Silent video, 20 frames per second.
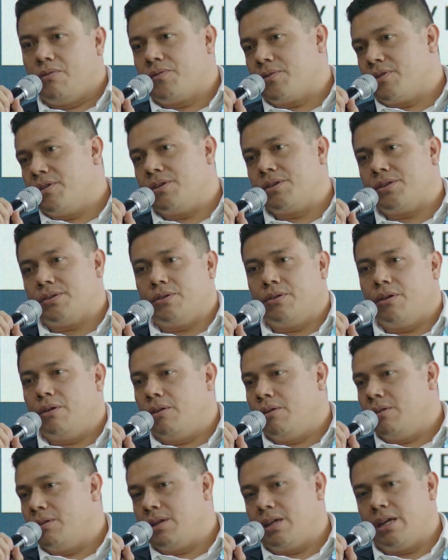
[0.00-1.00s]
Of course,
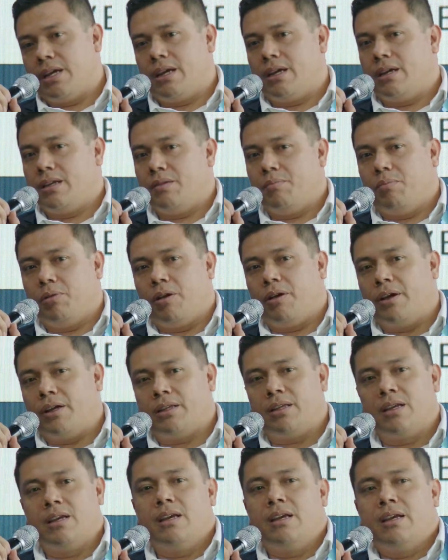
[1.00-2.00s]
all
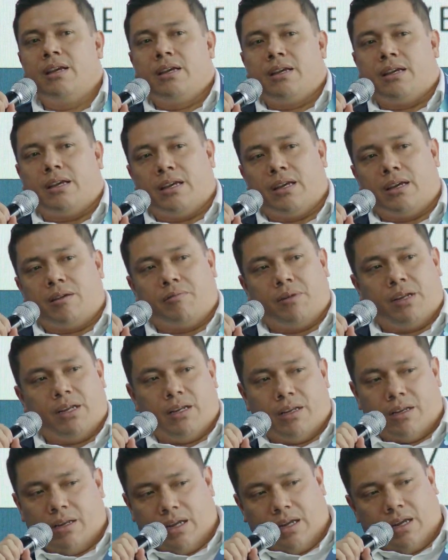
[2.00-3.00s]
deployed
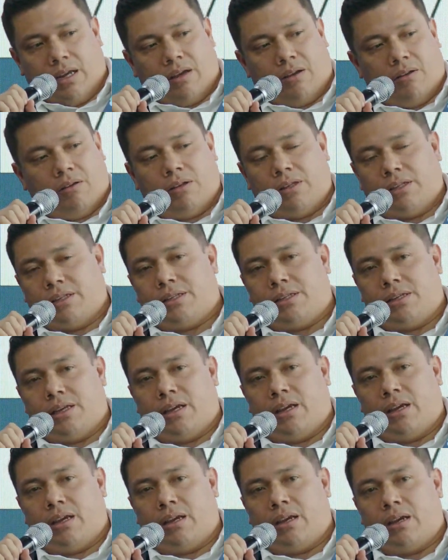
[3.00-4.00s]
within all the
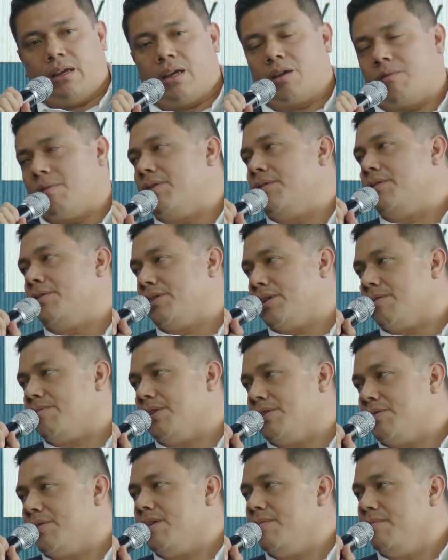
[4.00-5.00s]
Ecuador
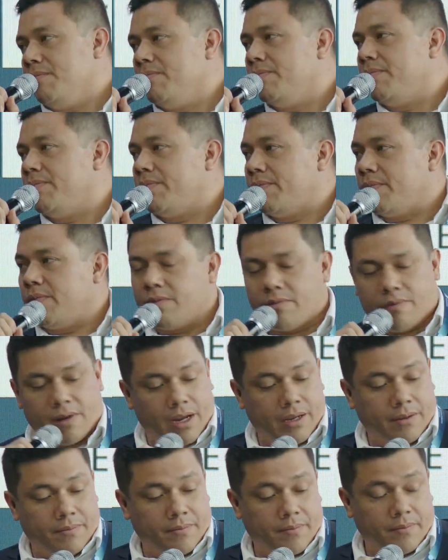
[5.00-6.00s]
territory.
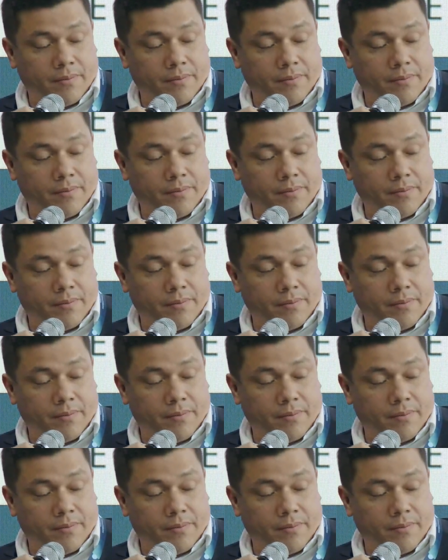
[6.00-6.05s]
right?